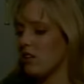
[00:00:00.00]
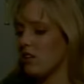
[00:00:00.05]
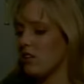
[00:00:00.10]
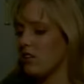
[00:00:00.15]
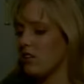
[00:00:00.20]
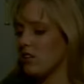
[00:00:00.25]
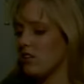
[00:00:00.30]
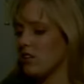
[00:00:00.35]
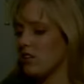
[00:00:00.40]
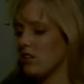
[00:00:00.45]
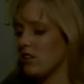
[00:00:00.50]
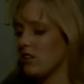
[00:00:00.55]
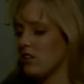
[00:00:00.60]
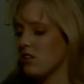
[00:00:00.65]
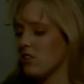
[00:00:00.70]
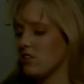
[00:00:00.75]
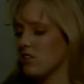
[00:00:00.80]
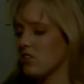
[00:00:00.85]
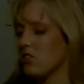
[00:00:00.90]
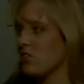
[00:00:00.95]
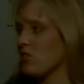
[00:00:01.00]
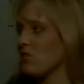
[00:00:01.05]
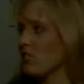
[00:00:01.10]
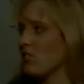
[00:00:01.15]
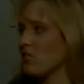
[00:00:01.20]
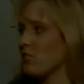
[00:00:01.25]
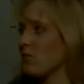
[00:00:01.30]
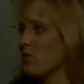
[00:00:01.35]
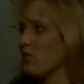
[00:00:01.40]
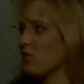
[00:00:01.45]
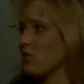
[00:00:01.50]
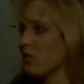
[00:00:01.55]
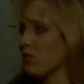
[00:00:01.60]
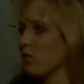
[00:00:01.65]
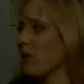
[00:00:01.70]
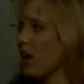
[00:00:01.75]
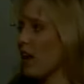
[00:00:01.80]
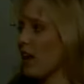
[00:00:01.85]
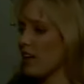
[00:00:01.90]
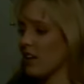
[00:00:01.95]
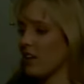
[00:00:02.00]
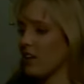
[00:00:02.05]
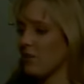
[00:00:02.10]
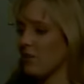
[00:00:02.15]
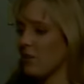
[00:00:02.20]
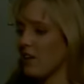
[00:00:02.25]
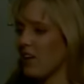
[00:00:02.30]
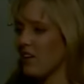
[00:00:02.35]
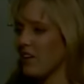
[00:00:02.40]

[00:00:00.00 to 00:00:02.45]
uh, this no? is just between Blackie